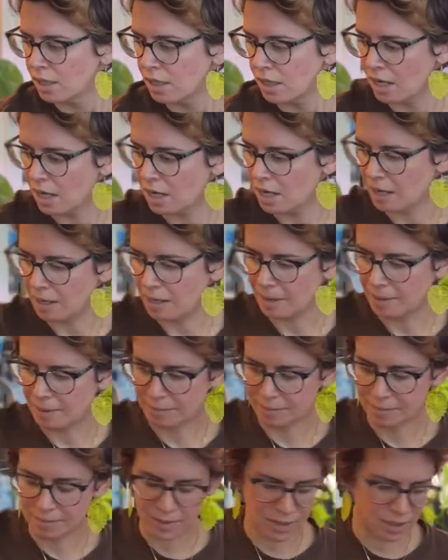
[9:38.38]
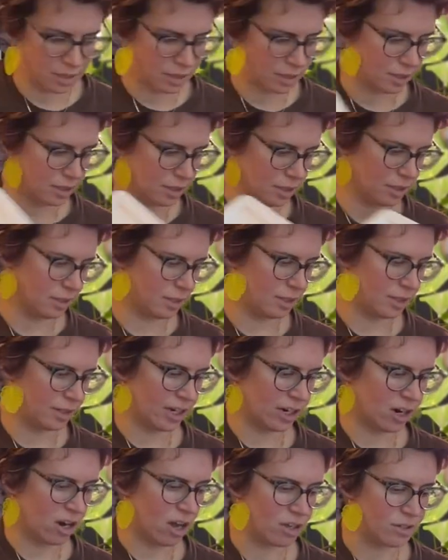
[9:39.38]
They're
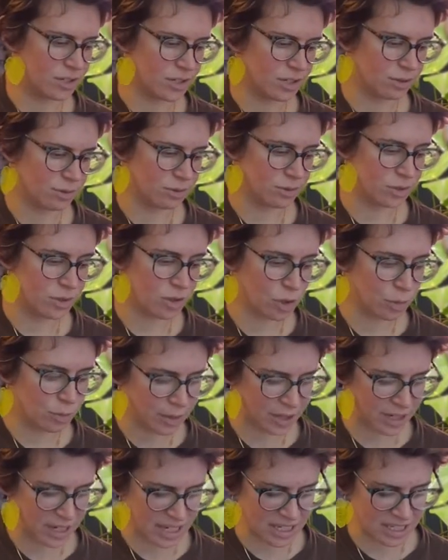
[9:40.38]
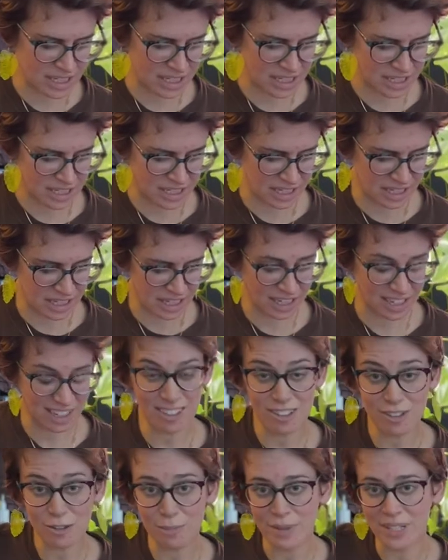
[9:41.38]
also super easy to
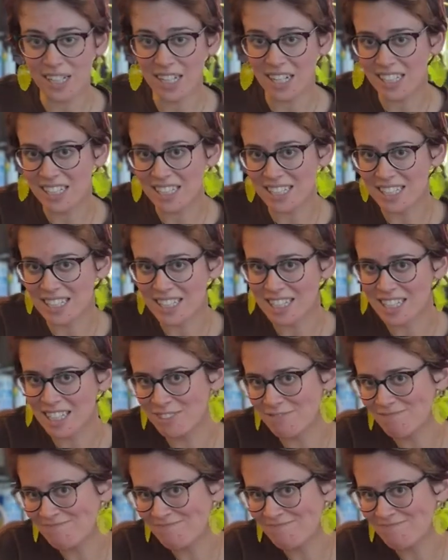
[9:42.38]
kill because